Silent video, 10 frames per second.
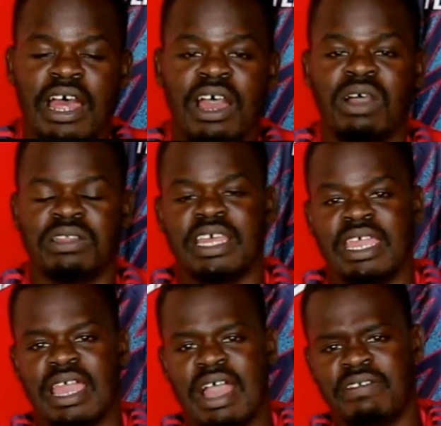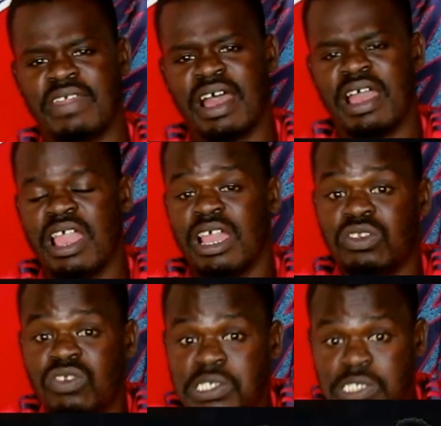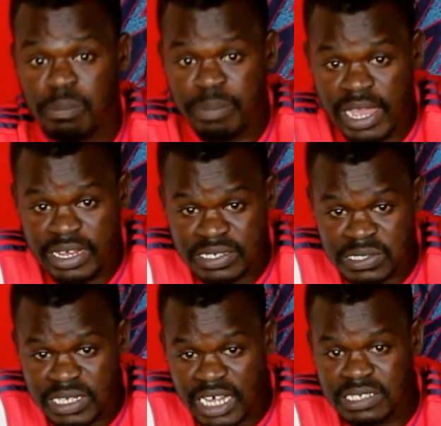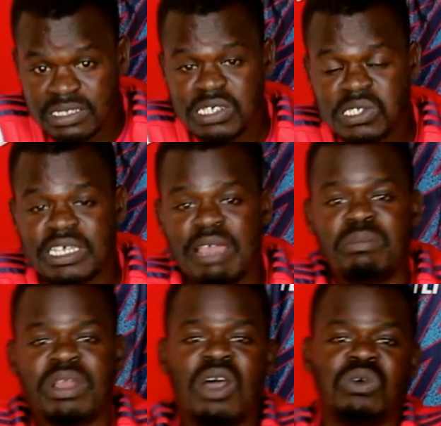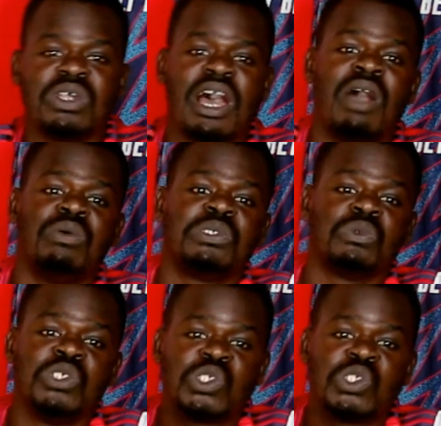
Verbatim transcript: Uh, the other interesting part is that this time round uh, we,